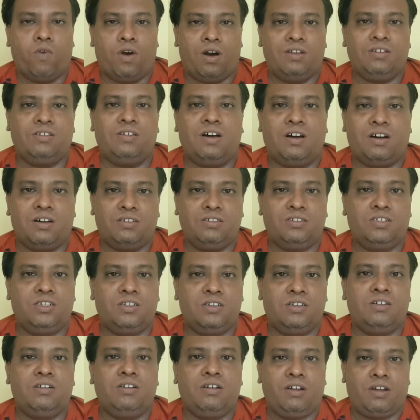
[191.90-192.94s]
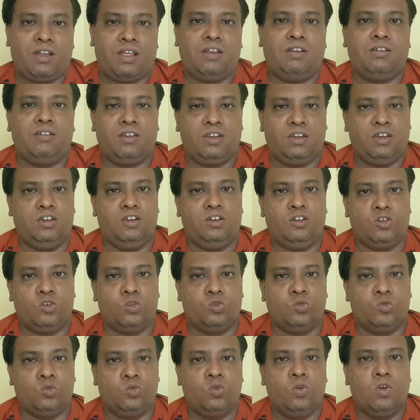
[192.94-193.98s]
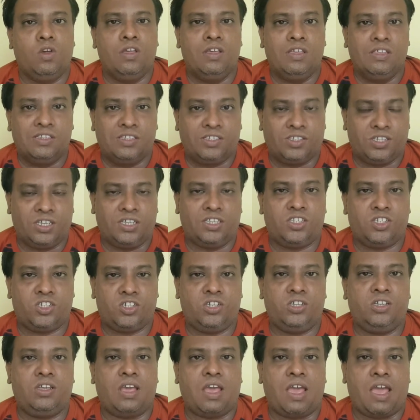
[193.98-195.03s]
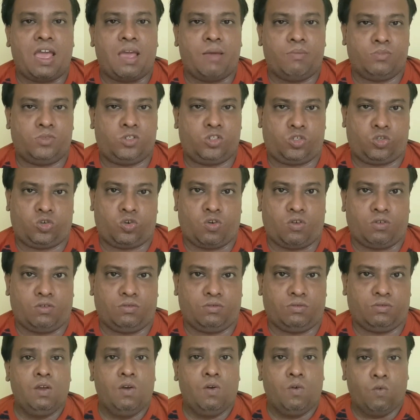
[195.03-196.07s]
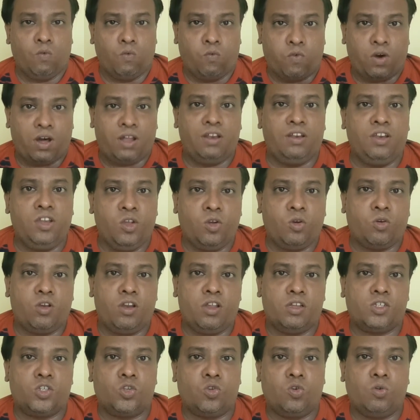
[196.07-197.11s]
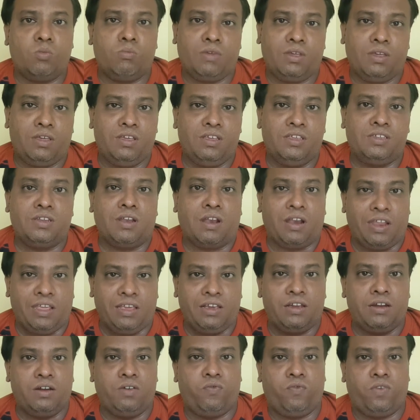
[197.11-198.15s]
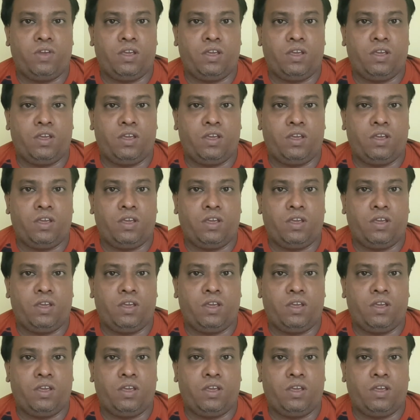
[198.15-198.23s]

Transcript: 110 into 60 angstrom. One nucleosome is linked